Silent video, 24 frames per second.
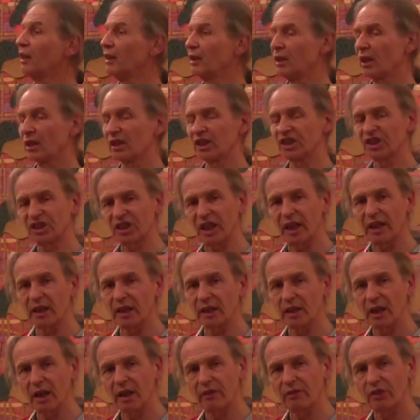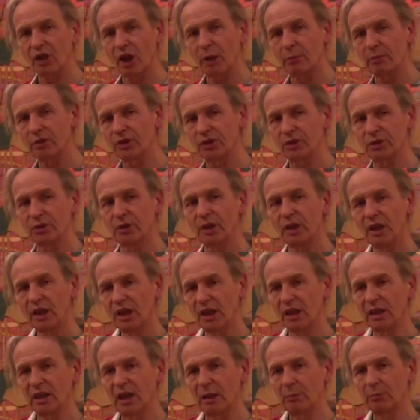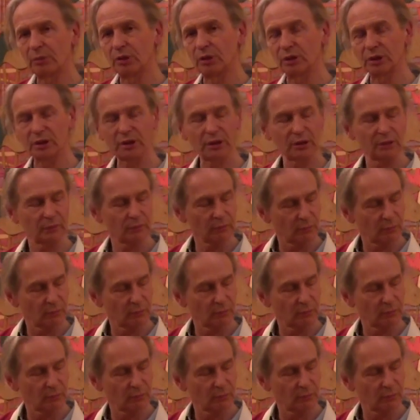the understanding that I've come to in that book.